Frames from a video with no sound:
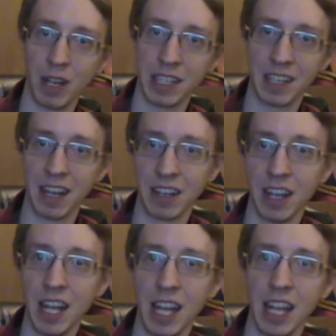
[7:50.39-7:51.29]
And it's like,
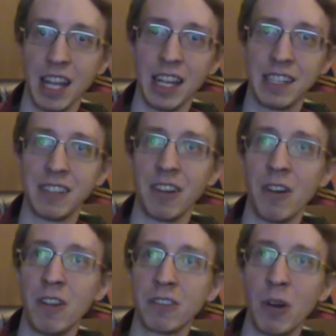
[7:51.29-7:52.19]
it's
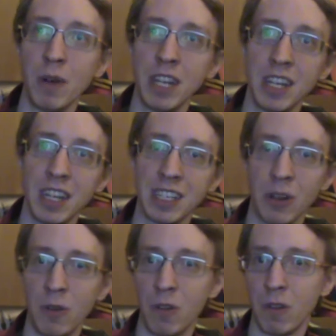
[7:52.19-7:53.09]
all going into this
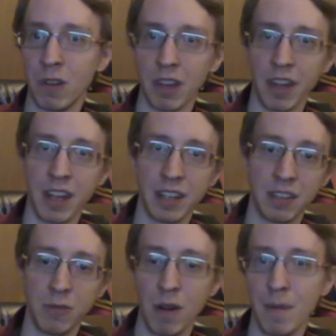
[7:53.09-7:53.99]
whole, like,
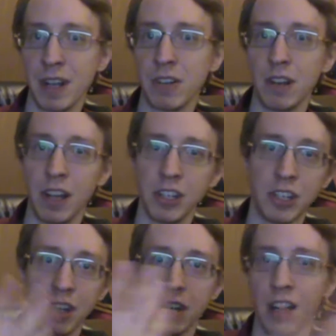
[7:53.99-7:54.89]
you are my creation.